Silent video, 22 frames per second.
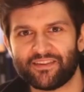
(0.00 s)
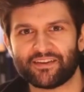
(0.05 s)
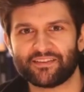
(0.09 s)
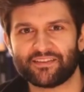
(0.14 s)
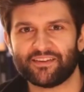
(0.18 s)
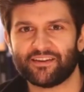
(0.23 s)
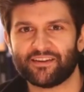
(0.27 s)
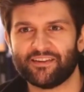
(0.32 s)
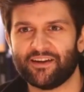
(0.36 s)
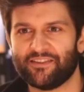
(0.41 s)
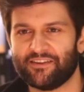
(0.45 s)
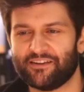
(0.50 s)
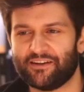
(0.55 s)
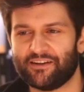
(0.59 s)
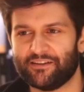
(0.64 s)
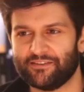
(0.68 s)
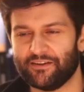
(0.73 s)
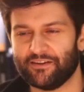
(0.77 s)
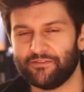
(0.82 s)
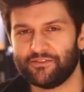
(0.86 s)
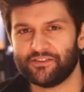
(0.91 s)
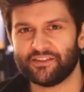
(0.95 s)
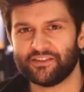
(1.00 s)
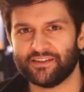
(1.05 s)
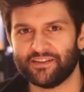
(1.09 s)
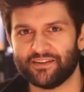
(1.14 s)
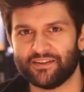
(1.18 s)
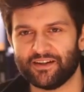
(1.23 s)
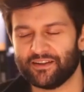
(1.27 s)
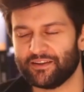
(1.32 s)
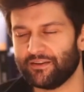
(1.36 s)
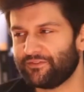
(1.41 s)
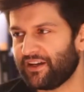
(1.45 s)
things like that that I'd love
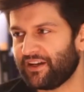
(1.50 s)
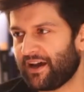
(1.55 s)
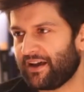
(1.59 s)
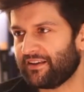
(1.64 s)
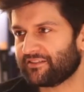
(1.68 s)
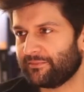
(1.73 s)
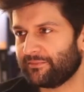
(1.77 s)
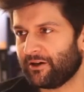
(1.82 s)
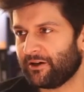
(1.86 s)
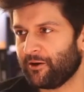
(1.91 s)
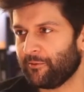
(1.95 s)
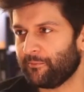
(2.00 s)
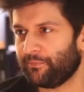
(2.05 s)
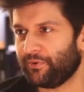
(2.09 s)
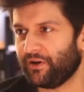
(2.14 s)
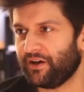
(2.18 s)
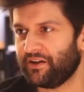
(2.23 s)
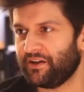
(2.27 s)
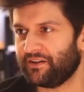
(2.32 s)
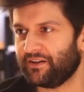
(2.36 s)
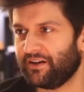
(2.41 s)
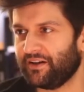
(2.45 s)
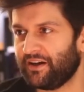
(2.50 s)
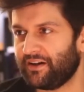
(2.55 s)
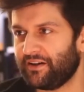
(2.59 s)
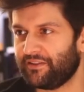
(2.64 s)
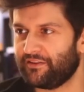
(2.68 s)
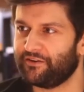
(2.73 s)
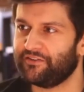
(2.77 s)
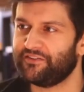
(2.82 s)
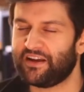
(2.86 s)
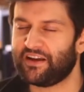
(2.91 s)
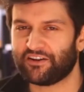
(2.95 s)
to I'd love to ask about, but uh,
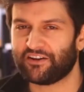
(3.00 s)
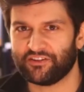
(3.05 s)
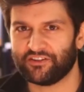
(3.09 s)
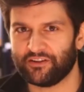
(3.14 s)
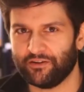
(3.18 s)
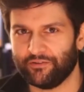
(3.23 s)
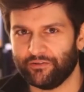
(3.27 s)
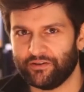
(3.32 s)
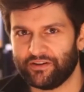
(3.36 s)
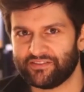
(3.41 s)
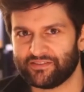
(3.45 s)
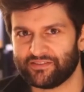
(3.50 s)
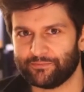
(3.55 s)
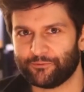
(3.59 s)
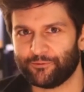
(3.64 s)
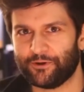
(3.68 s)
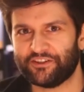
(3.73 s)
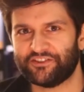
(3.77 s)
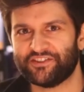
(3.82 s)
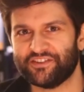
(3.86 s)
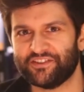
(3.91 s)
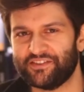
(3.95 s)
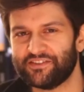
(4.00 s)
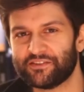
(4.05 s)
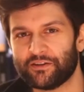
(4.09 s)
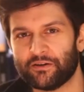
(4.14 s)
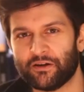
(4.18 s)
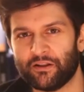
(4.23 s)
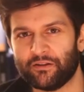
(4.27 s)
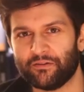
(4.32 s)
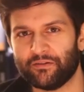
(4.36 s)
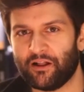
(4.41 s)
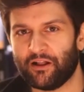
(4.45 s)
there's actually already some questions, so
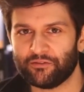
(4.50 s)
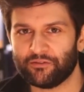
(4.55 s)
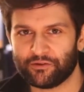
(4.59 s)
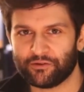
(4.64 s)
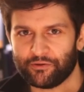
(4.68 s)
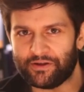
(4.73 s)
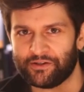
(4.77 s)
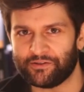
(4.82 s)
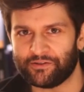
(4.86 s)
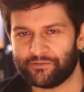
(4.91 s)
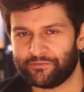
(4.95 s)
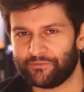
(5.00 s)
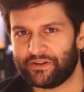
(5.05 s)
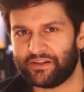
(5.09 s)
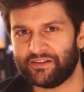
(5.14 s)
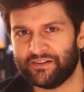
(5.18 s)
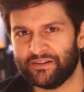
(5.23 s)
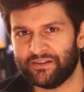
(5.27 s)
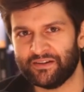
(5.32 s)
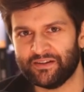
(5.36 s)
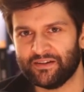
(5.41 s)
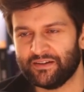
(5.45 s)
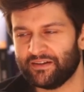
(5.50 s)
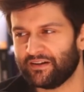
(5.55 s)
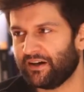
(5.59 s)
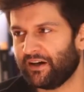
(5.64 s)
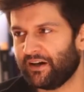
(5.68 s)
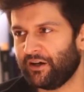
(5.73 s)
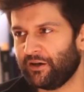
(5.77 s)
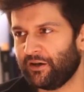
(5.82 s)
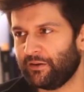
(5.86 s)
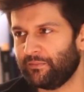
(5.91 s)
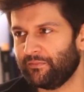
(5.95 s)
I'll I'll go ahead and read.
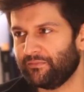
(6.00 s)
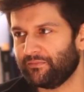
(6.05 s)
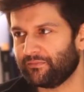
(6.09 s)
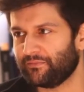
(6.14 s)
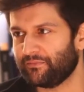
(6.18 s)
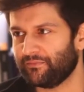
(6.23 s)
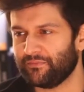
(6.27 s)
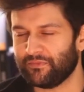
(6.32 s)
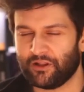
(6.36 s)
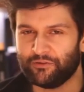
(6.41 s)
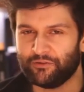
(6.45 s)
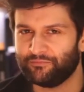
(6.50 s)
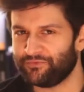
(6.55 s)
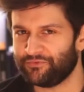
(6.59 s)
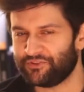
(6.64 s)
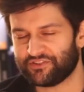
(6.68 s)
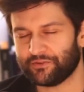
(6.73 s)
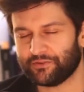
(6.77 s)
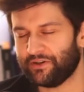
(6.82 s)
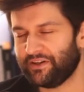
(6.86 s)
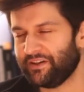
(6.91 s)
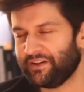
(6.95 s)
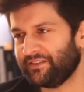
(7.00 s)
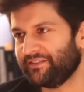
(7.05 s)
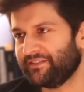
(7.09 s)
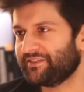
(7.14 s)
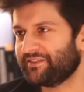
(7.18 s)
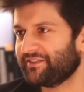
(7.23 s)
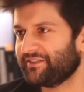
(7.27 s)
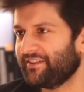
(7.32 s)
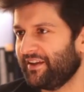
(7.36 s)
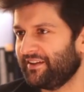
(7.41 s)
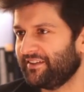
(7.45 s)
Um, I'll just go ahead
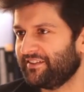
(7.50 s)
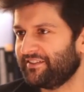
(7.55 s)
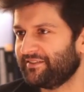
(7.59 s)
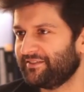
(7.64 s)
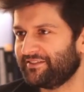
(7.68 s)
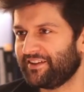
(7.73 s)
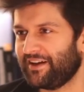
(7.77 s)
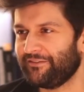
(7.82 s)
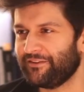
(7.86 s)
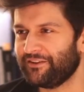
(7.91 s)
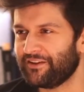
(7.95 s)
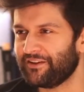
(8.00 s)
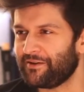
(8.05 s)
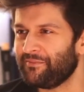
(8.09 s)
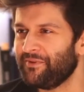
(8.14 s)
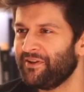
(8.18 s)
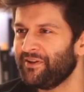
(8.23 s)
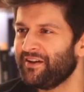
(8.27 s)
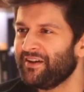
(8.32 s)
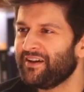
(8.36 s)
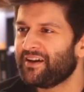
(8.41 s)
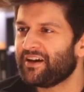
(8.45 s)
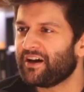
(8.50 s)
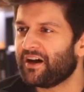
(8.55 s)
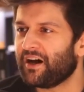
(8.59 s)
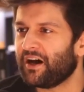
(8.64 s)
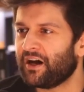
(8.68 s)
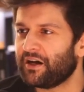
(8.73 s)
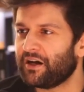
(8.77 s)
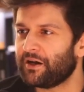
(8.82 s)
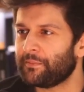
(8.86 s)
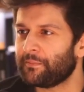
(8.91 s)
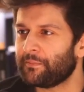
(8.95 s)
and, and dive into them.
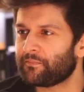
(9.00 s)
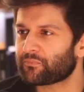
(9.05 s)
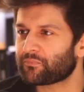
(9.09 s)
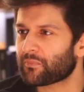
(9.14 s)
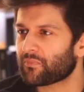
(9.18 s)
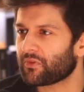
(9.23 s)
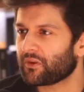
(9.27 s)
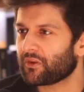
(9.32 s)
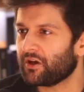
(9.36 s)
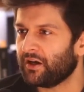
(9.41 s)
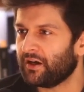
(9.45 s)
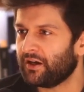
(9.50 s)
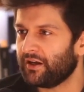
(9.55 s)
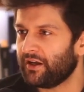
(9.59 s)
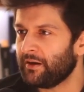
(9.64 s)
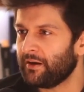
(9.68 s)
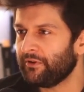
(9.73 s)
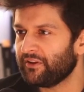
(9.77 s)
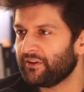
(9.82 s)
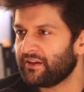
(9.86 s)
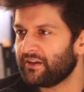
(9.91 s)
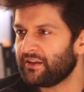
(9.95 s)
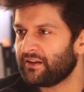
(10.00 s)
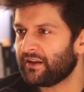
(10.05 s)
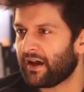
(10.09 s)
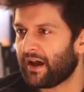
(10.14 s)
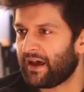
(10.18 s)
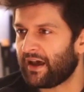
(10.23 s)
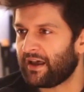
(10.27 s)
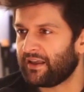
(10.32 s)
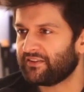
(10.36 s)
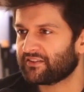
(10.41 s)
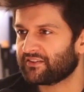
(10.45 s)
Um, uh, Emmeline
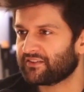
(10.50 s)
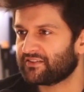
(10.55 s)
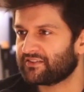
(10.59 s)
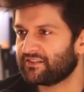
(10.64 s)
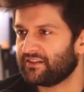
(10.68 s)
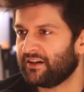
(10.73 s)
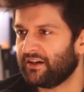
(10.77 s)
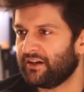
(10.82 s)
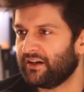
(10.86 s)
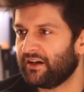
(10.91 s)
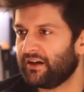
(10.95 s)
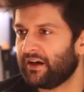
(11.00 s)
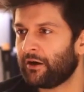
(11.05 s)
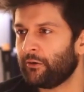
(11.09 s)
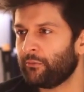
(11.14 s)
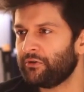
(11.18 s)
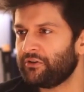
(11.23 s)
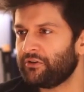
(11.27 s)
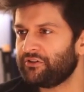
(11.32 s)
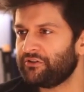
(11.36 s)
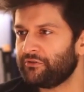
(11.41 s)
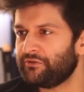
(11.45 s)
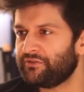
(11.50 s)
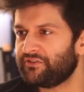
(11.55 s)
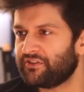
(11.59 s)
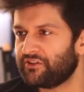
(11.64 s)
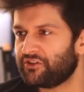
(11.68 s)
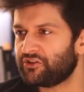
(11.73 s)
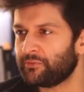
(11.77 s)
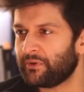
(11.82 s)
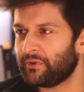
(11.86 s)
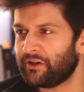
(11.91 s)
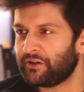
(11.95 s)
asks, uh, how would you
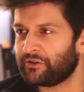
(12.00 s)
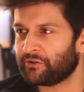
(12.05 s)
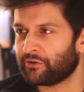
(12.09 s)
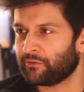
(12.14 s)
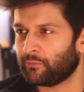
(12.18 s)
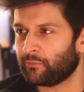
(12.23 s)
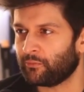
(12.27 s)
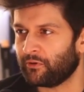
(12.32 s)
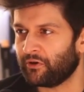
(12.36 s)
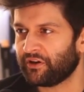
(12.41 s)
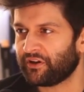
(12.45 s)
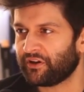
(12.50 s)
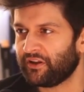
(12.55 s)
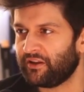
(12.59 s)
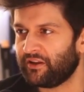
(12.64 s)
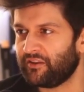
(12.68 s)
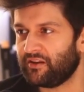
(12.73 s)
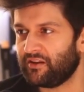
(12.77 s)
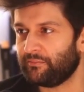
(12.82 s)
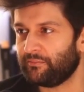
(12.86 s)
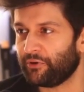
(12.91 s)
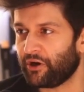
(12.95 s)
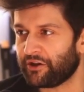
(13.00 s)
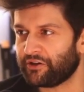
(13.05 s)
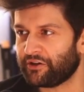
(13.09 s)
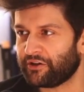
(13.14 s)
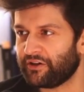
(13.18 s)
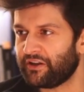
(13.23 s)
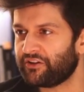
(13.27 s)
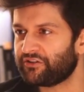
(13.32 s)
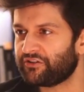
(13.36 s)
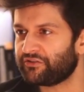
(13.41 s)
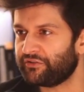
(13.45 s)
situate your work in the
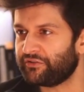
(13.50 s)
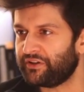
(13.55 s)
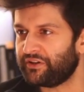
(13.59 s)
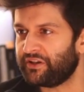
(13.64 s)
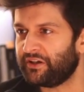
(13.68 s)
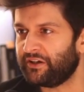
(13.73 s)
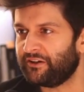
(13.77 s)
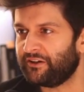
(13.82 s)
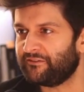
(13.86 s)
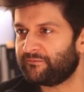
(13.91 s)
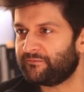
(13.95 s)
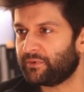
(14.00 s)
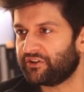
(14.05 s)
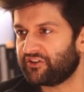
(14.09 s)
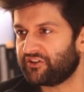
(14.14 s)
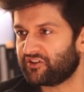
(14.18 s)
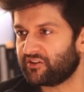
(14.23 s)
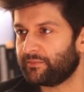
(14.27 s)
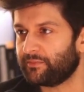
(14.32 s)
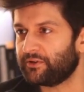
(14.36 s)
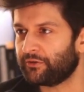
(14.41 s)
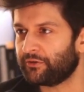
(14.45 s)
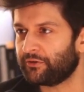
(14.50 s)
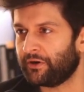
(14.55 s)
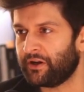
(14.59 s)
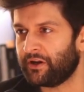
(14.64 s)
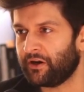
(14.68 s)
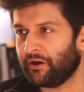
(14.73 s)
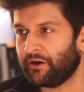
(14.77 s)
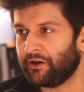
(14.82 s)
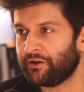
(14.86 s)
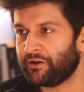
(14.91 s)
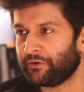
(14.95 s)
broader history of participatory
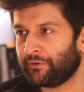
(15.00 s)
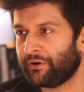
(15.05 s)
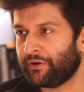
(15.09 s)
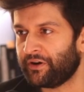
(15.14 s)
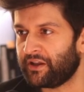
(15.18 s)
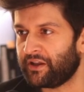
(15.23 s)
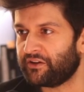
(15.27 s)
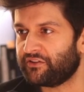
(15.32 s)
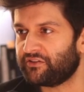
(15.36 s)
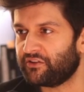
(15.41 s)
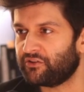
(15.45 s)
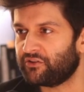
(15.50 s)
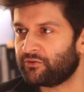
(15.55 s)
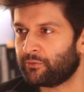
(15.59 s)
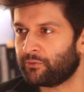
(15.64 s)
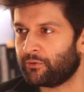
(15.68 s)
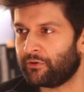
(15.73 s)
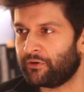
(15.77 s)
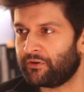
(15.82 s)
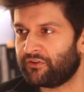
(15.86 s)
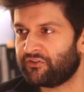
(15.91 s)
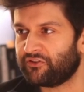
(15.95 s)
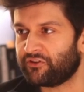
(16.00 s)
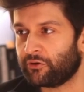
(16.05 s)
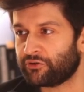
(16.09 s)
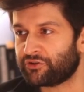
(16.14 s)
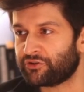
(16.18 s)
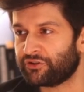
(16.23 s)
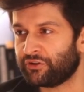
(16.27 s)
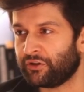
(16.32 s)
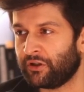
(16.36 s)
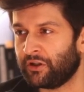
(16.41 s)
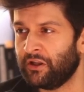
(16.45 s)
art oriented towards
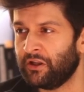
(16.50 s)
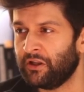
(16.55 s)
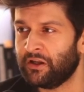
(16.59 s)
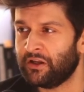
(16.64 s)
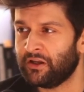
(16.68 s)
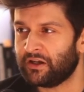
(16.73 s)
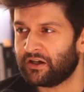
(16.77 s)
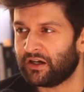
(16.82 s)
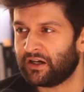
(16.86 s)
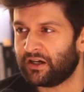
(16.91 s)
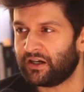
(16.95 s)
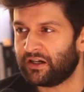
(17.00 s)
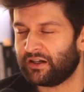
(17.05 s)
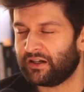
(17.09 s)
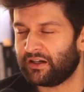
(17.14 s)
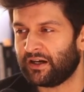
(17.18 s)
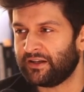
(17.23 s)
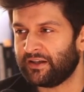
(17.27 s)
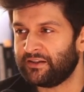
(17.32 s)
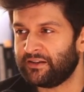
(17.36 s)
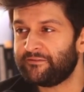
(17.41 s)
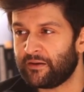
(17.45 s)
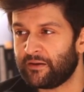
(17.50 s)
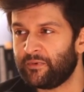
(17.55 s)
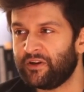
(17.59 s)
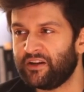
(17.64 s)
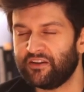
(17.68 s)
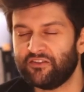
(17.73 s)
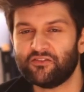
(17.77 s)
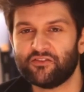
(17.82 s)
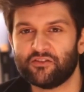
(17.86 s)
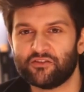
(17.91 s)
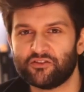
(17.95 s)
social, uh, i.e.,
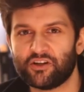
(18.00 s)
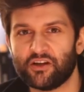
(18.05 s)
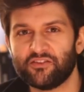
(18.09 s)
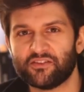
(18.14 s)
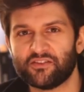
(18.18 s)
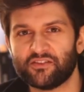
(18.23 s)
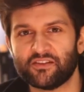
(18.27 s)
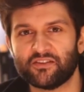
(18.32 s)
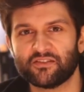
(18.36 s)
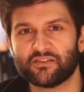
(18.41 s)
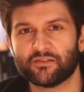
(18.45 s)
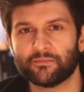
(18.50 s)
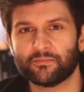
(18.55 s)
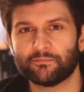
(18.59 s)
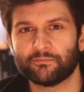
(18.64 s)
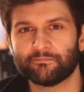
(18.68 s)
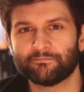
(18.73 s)
feminist justice?